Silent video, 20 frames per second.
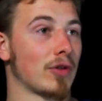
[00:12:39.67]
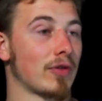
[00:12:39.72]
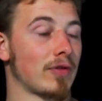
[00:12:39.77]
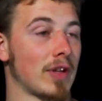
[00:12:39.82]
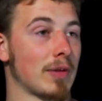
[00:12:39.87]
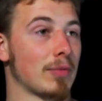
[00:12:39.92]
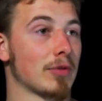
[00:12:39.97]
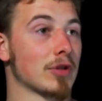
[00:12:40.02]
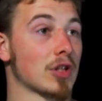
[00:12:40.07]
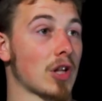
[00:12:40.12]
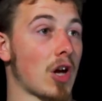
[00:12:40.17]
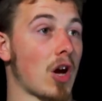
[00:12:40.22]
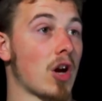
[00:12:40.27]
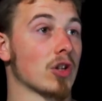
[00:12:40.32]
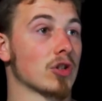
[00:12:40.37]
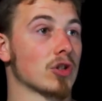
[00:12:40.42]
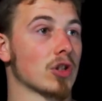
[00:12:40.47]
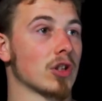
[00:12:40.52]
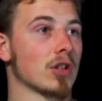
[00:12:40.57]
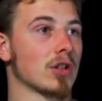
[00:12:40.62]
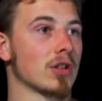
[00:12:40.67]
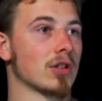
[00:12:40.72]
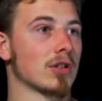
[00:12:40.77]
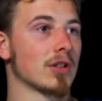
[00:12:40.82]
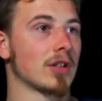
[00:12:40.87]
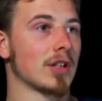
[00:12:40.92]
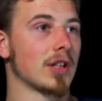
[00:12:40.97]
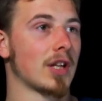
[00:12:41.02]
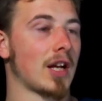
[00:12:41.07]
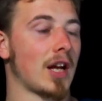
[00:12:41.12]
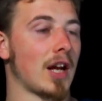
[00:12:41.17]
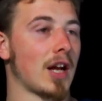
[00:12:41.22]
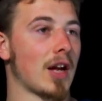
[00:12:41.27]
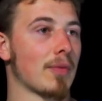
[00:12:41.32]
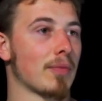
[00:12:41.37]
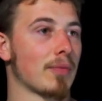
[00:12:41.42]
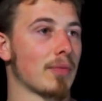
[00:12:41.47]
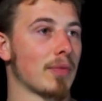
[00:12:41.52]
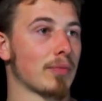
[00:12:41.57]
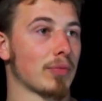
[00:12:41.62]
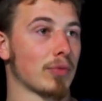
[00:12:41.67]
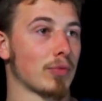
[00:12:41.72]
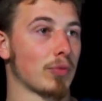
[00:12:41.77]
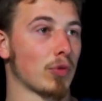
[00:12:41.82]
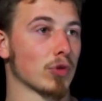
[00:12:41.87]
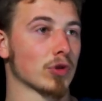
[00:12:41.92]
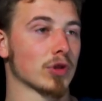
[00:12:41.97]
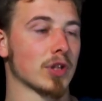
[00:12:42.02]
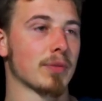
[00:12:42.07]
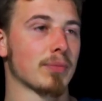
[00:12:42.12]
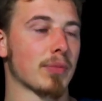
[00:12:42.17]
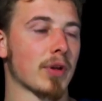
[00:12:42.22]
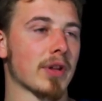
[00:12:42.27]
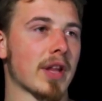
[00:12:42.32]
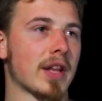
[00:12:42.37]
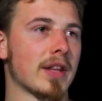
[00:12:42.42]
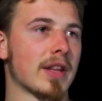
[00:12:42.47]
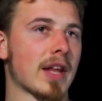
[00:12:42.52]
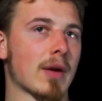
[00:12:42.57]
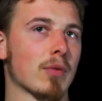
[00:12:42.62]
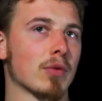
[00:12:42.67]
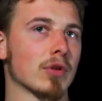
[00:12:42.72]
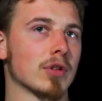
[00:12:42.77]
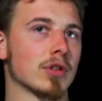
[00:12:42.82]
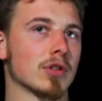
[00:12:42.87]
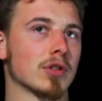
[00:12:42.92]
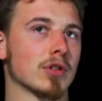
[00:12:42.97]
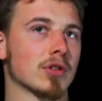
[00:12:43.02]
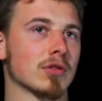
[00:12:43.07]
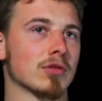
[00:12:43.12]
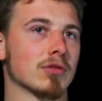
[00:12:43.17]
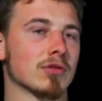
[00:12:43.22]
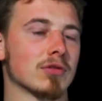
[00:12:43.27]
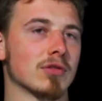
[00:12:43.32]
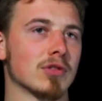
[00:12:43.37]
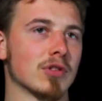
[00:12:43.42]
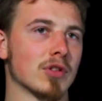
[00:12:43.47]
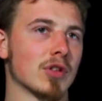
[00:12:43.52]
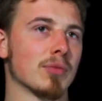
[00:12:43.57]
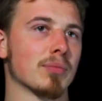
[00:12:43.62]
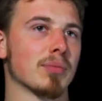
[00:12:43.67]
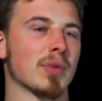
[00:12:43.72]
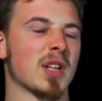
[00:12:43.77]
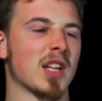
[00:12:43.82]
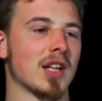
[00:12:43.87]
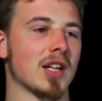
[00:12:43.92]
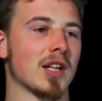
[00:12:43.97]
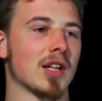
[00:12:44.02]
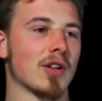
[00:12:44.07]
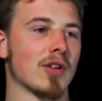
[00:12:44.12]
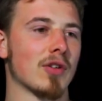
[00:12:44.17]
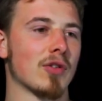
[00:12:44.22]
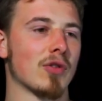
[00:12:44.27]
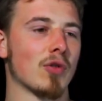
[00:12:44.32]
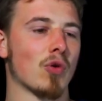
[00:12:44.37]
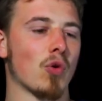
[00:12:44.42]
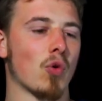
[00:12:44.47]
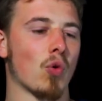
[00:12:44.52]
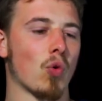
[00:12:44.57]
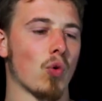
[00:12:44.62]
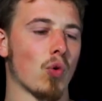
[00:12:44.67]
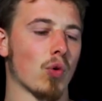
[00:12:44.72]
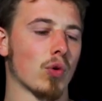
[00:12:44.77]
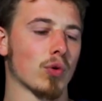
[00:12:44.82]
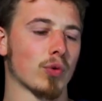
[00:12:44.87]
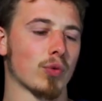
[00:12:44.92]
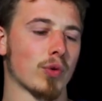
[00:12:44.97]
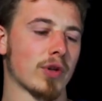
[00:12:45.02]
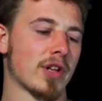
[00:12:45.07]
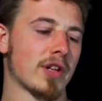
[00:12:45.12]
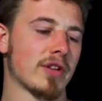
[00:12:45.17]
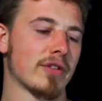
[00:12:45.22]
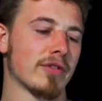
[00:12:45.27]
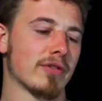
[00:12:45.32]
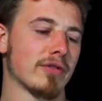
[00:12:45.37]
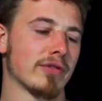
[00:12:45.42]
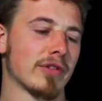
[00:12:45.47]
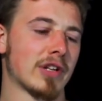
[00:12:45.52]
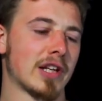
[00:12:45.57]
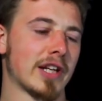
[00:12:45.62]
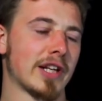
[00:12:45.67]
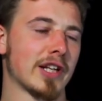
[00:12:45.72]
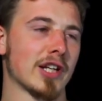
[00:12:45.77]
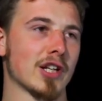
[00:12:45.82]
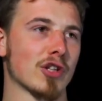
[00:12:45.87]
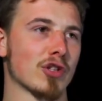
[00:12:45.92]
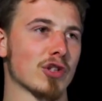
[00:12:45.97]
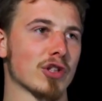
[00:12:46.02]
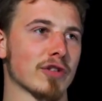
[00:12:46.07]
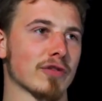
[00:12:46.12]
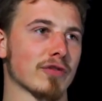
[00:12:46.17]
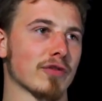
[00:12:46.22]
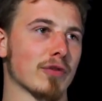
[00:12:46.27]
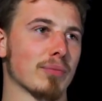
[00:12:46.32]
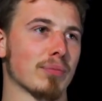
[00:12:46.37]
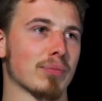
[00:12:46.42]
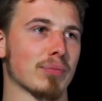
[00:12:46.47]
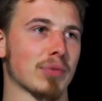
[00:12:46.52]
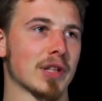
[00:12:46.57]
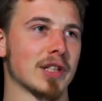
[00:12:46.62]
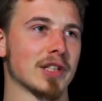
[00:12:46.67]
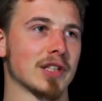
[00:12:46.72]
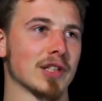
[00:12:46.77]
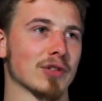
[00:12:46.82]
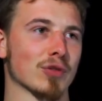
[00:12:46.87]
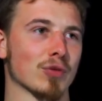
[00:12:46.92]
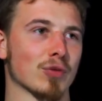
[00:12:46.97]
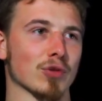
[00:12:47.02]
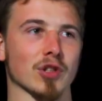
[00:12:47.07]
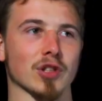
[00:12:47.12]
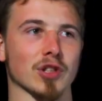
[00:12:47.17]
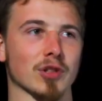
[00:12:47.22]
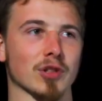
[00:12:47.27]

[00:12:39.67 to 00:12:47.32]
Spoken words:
flippers larger proportionally, but then that would be awkward within the lineages from plesiosaurs, I